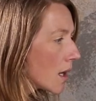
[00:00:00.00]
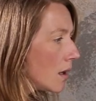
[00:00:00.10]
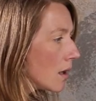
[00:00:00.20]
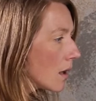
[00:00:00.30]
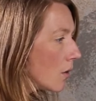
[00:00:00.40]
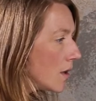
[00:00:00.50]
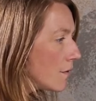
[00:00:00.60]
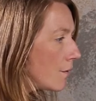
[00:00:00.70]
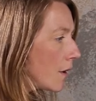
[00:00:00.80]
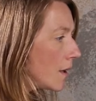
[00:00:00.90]
can go into
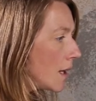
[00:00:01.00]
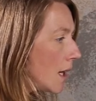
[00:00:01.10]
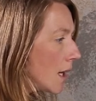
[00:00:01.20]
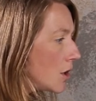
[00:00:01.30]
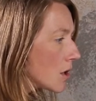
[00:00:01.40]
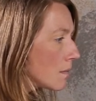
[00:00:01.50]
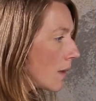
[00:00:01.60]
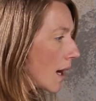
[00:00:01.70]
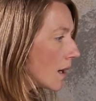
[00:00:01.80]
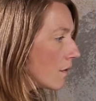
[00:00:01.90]
Fundy and just
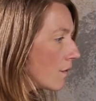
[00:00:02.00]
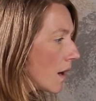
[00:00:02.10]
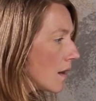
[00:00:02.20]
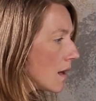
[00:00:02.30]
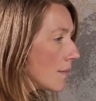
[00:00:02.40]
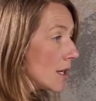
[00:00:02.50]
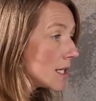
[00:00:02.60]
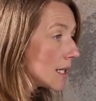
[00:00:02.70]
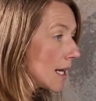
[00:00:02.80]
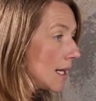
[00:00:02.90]
magnify the image
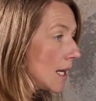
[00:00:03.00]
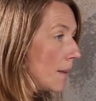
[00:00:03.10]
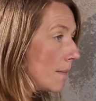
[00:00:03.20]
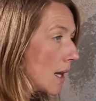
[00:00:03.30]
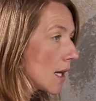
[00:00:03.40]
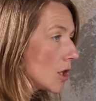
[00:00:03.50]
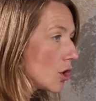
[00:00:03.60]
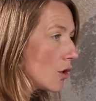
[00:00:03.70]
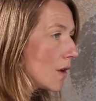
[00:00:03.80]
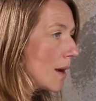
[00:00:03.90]
slightly, making
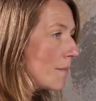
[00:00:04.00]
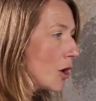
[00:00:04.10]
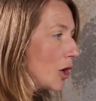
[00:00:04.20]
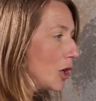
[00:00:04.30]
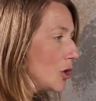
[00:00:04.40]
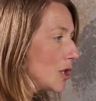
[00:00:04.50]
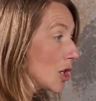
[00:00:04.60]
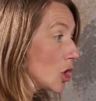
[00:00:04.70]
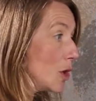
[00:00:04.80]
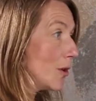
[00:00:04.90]
sure that I'm not
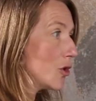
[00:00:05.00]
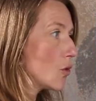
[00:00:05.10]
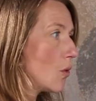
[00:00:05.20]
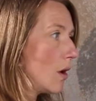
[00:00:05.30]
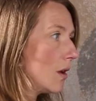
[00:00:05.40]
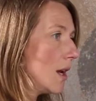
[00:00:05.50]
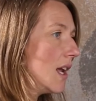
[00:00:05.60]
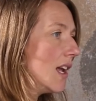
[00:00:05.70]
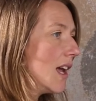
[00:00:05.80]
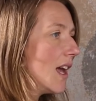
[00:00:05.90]
losing too much
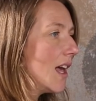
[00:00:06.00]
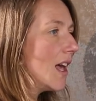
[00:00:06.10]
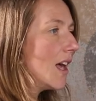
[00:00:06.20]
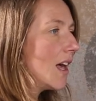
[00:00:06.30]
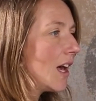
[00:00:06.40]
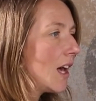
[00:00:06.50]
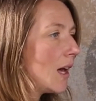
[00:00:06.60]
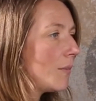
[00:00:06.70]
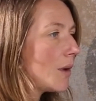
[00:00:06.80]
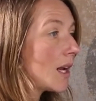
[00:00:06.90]
quality.
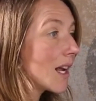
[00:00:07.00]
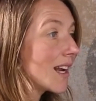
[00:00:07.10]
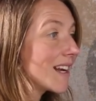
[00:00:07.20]
Um, and I can